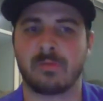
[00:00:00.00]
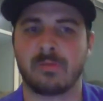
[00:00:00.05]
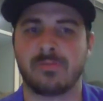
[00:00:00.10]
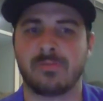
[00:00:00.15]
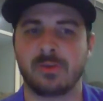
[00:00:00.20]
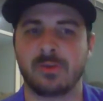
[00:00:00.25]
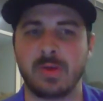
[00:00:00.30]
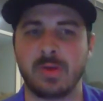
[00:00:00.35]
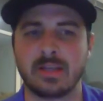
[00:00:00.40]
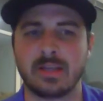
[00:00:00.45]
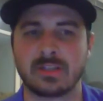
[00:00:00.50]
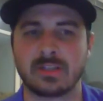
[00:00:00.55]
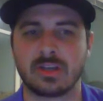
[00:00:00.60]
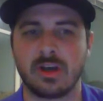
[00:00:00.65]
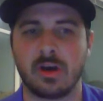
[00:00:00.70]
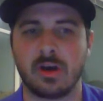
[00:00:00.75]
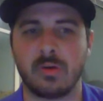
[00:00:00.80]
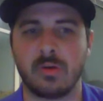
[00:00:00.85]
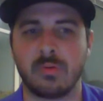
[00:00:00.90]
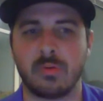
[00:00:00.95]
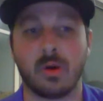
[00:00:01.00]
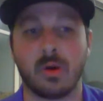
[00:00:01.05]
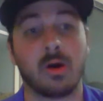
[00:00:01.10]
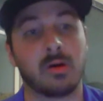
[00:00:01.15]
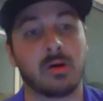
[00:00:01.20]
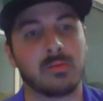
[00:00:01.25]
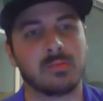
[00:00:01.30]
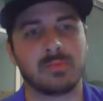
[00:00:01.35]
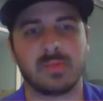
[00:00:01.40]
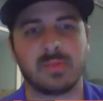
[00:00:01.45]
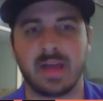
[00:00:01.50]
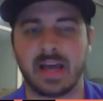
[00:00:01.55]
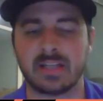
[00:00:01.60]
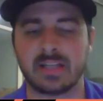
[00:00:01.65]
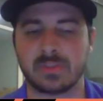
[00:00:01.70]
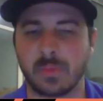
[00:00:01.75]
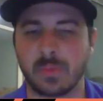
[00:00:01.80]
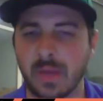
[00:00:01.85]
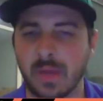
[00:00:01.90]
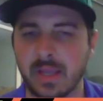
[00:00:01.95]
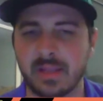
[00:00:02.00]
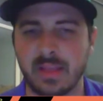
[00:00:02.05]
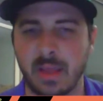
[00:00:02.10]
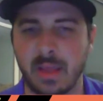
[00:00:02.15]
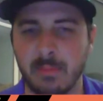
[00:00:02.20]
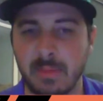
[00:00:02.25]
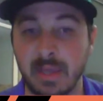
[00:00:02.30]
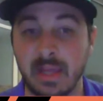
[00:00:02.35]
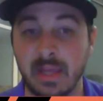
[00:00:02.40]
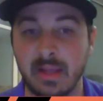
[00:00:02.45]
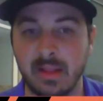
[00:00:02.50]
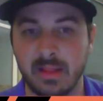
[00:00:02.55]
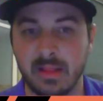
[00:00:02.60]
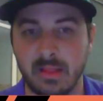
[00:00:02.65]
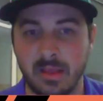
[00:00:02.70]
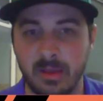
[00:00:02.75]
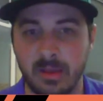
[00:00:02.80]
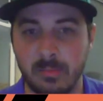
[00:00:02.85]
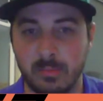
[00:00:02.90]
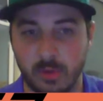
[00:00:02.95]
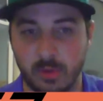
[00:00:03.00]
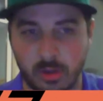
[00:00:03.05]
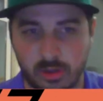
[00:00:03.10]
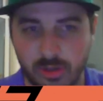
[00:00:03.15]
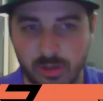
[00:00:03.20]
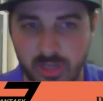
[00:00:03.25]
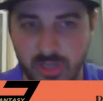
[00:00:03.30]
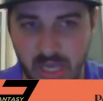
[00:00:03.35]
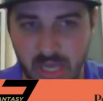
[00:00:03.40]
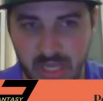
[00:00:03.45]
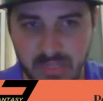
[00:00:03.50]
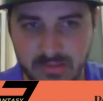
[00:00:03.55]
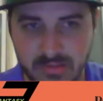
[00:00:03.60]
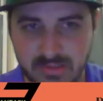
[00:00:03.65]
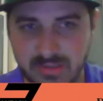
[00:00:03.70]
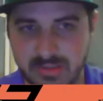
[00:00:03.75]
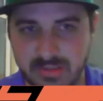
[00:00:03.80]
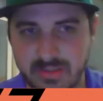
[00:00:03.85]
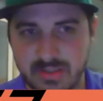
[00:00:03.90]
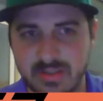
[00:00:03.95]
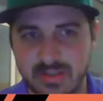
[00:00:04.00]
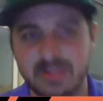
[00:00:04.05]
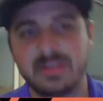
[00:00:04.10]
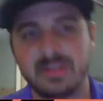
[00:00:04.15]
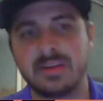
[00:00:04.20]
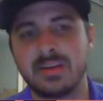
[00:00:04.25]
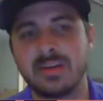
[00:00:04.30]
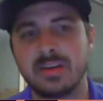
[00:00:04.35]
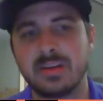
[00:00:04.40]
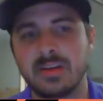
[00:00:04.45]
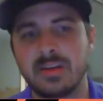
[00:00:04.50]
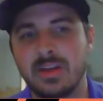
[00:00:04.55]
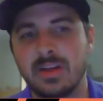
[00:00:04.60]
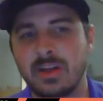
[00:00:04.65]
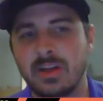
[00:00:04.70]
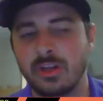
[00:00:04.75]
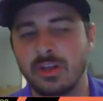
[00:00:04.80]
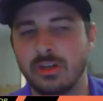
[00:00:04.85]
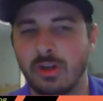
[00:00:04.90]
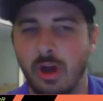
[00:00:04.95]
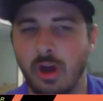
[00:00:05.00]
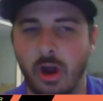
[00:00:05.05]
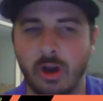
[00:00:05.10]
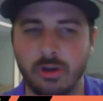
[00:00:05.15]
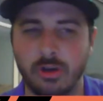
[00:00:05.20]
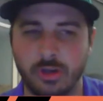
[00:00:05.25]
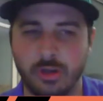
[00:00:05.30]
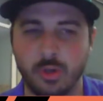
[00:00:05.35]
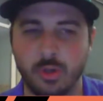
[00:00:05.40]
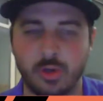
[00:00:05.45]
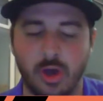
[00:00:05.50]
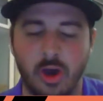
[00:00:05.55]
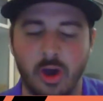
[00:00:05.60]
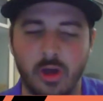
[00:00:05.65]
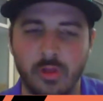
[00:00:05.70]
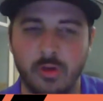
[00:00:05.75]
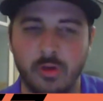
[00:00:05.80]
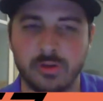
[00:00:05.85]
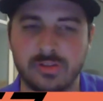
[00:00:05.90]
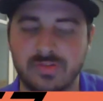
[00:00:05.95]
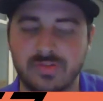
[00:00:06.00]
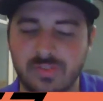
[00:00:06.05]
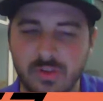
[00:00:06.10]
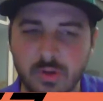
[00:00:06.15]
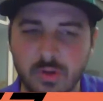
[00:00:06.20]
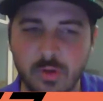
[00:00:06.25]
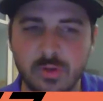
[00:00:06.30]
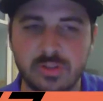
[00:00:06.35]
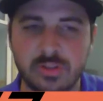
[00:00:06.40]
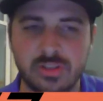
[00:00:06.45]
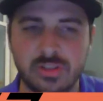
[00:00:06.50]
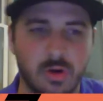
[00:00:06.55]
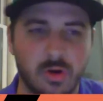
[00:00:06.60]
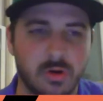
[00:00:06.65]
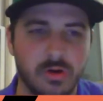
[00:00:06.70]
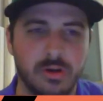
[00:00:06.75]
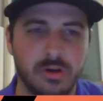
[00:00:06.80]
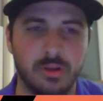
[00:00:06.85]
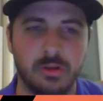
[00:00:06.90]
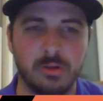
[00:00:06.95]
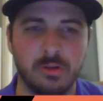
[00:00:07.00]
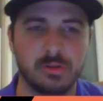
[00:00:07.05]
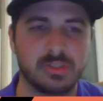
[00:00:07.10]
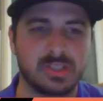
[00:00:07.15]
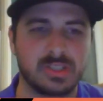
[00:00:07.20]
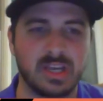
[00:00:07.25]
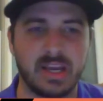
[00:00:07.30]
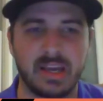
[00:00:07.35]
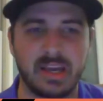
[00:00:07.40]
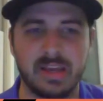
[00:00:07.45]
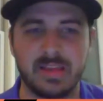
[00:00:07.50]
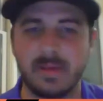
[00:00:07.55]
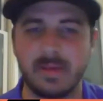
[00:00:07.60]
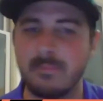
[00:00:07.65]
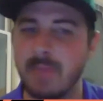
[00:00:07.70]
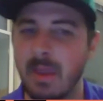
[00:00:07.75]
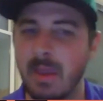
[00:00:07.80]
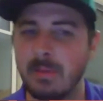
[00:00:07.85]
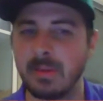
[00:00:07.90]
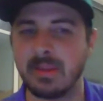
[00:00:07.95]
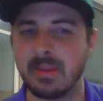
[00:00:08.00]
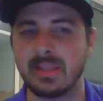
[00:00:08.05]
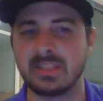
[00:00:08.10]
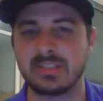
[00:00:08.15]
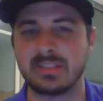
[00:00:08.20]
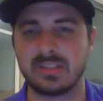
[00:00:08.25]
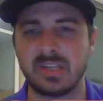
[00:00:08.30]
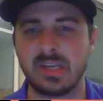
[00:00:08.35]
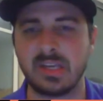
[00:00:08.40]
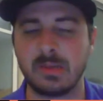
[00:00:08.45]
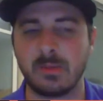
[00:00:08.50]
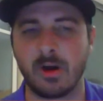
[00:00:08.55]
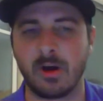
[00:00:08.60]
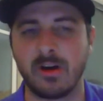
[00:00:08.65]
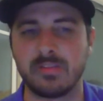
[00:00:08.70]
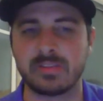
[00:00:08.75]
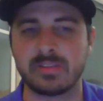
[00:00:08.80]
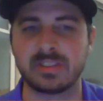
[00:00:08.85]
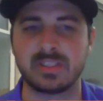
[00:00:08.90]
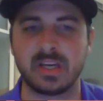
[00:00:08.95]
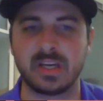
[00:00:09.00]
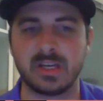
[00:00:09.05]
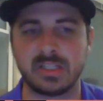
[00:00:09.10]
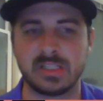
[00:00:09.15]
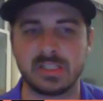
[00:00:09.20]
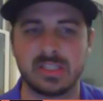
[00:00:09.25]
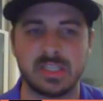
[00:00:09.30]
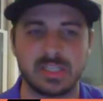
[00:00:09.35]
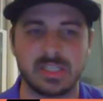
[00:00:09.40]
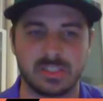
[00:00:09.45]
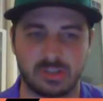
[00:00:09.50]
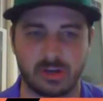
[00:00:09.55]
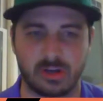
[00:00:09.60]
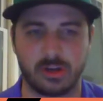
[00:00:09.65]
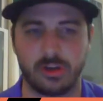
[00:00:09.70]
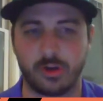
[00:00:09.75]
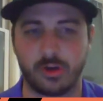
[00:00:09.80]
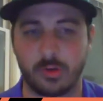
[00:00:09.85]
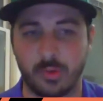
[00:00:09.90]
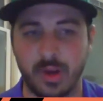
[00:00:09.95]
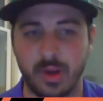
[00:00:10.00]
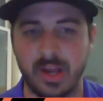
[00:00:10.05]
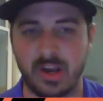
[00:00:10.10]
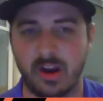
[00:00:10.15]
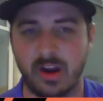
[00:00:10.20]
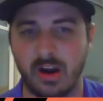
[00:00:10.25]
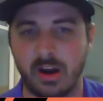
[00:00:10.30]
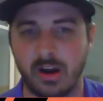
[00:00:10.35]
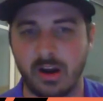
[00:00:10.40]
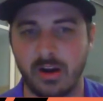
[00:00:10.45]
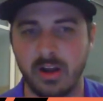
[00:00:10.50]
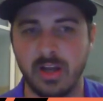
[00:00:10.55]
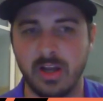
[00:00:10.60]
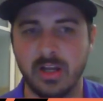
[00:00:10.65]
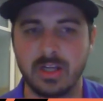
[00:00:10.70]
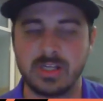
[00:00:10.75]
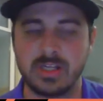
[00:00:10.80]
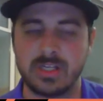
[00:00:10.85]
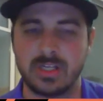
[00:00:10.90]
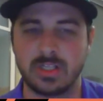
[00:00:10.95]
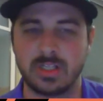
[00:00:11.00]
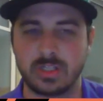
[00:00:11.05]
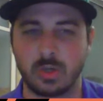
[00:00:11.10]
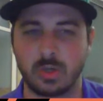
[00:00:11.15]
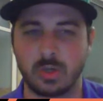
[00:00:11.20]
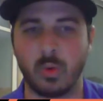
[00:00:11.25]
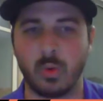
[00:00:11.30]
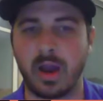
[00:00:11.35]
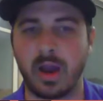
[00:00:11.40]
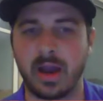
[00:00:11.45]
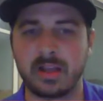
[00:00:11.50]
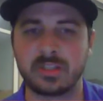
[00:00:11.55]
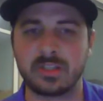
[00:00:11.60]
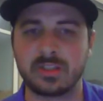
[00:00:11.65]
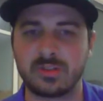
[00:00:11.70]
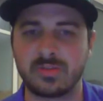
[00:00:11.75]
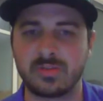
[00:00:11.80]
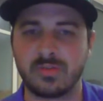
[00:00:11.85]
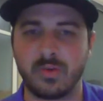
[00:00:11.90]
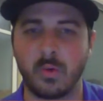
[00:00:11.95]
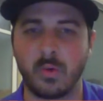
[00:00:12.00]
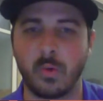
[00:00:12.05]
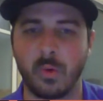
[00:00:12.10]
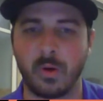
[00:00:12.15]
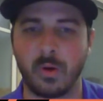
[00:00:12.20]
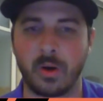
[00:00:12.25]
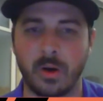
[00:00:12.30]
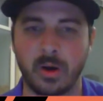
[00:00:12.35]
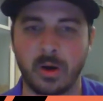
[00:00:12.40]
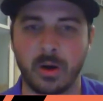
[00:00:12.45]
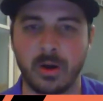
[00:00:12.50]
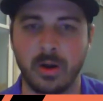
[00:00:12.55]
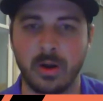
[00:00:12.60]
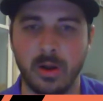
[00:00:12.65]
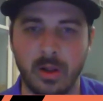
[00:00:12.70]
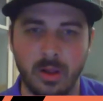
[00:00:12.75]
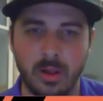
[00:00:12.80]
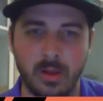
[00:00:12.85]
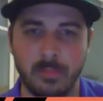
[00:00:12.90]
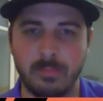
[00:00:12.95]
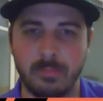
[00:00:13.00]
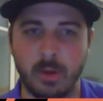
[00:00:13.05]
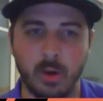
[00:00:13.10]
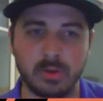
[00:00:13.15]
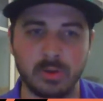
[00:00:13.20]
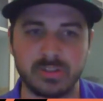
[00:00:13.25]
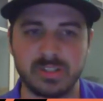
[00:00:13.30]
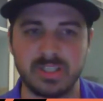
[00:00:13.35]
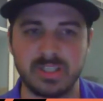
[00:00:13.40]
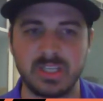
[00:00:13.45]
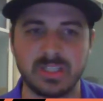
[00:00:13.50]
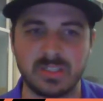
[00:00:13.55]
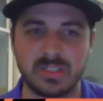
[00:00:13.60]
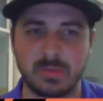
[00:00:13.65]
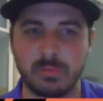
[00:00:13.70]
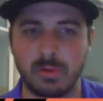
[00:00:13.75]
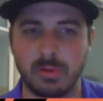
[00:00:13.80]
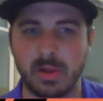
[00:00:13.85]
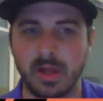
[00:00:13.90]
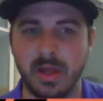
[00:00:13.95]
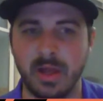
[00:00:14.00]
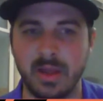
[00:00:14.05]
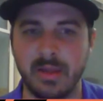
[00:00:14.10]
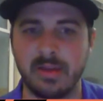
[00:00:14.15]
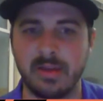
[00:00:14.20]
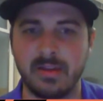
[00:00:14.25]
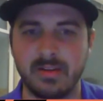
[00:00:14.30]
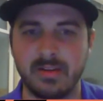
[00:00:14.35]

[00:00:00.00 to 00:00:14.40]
A few days ago, last week they beat the Brooklyn Nets. Do you call those flukes, or do you say that maybe this team all of a sudden is on your radar to watch for postseason play?